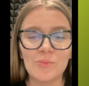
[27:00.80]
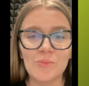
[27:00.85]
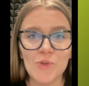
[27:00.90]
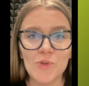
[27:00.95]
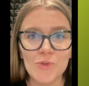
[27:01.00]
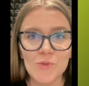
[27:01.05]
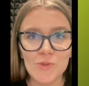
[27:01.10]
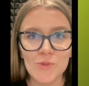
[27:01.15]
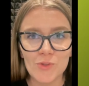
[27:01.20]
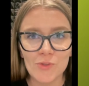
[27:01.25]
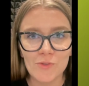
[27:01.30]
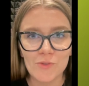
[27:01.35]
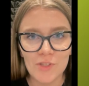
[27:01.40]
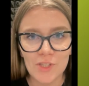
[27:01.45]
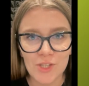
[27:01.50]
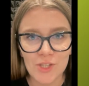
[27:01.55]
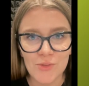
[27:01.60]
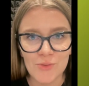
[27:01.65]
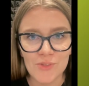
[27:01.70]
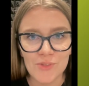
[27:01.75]
most of
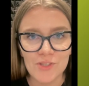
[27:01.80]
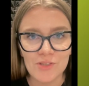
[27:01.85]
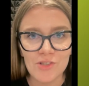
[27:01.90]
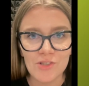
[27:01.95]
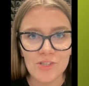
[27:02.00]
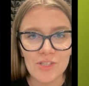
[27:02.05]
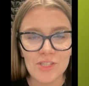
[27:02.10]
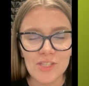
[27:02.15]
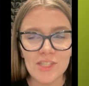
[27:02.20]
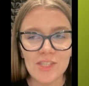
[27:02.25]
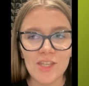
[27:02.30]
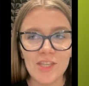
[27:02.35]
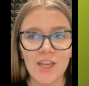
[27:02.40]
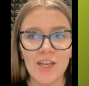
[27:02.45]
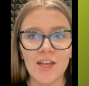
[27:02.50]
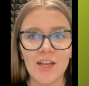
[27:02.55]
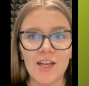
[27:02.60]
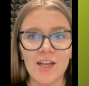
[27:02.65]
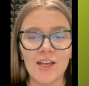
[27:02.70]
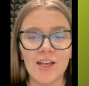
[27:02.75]
the users
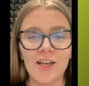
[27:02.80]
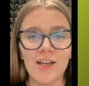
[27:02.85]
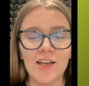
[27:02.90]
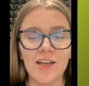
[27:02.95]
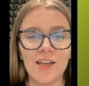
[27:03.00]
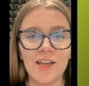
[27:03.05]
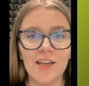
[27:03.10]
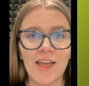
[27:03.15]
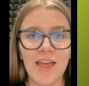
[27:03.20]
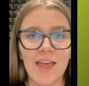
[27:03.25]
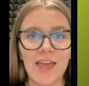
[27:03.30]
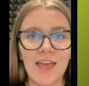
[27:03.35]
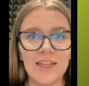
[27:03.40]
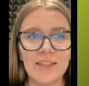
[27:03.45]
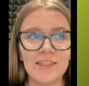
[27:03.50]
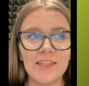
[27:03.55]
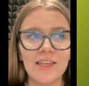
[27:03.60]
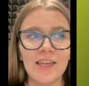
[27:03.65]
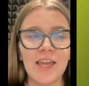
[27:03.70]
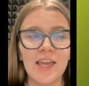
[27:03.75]

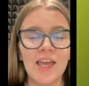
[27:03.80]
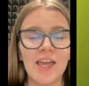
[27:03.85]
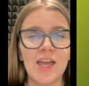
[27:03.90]
add